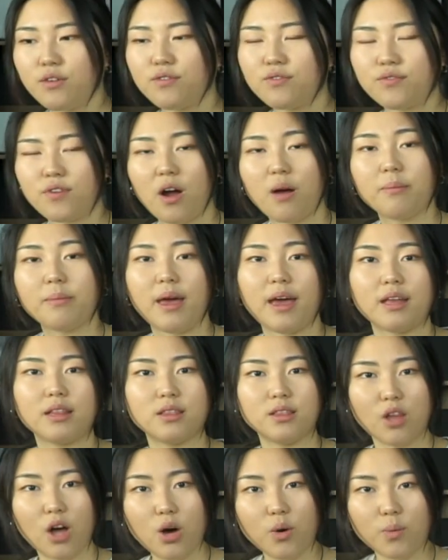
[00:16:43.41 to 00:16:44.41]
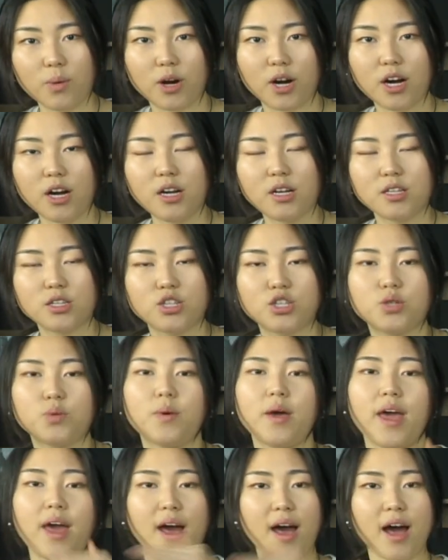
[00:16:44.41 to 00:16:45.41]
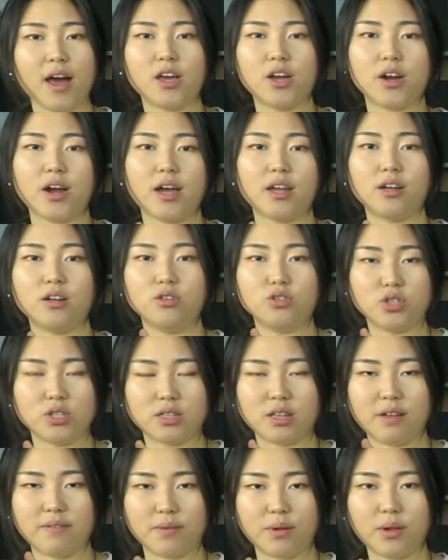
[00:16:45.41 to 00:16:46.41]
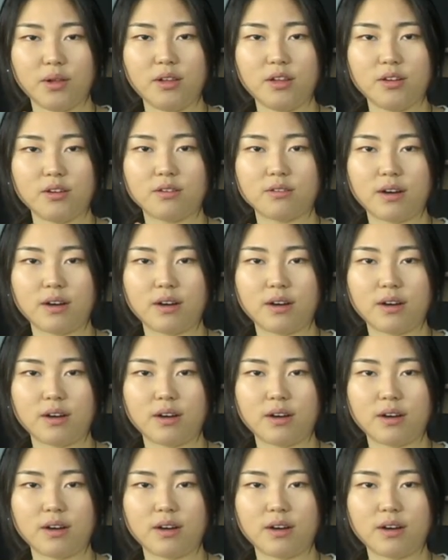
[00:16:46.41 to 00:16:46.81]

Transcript: from a lower to a higher energy level,